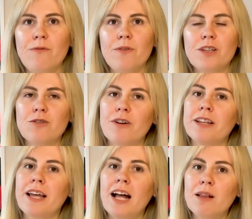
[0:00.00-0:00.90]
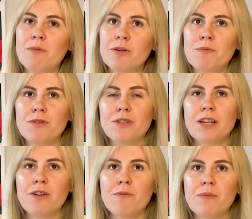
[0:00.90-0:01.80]
Victoria and Albert
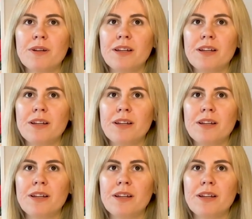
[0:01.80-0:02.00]
Museum